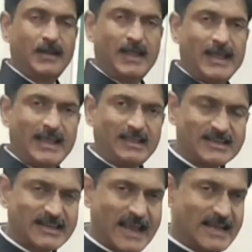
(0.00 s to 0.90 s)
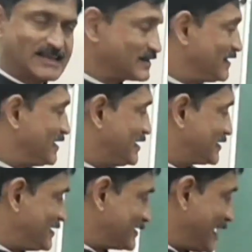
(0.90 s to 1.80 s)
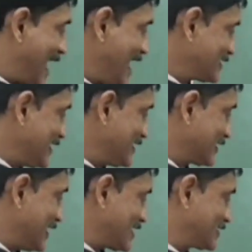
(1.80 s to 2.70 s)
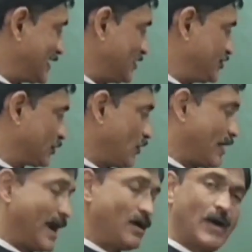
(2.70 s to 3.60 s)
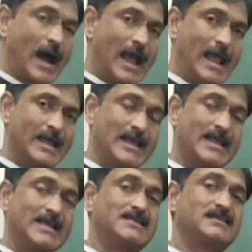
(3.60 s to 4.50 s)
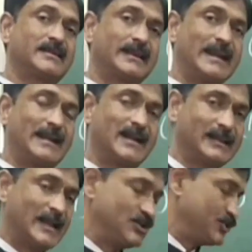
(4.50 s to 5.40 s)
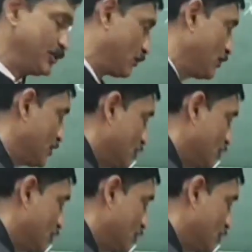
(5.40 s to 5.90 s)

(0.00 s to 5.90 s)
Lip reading: In this case, since x is less than 0 and y is greater than 0,